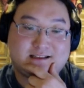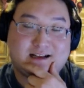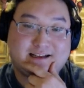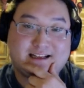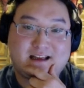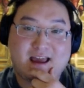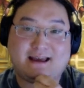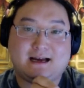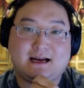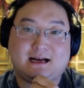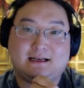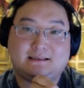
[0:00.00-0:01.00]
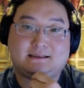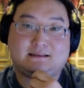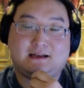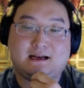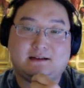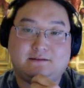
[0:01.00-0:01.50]
a lot of chaos, a
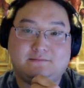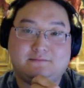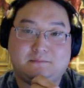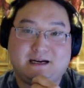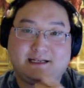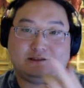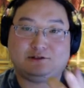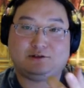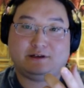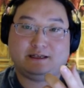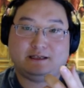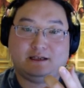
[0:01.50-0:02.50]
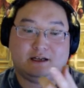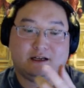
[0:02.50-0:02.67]
lot of my story